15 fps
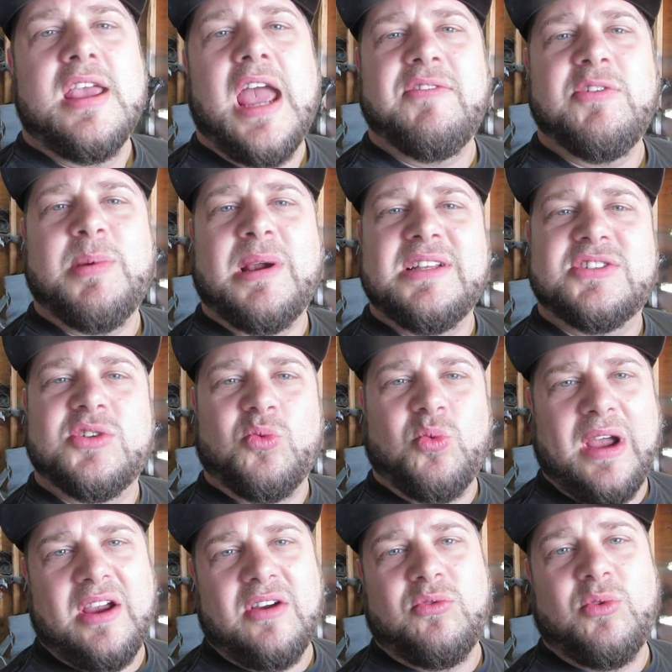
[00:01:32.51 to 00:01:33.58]
Everybody's
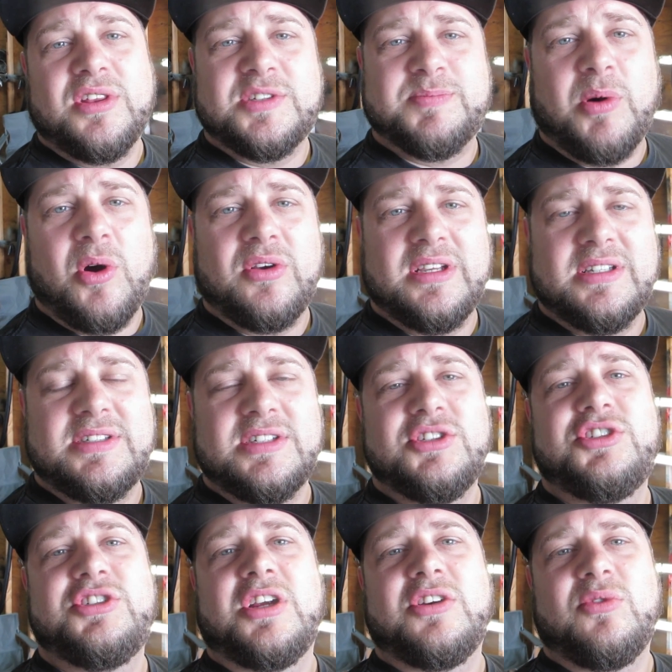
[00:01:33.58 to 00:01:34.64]
aware of what this part is
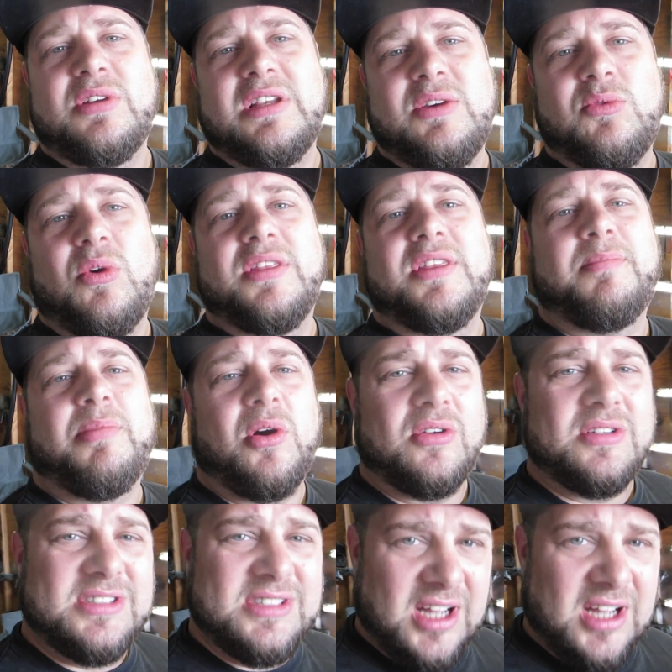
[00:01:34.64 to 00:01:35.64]
and generally what the part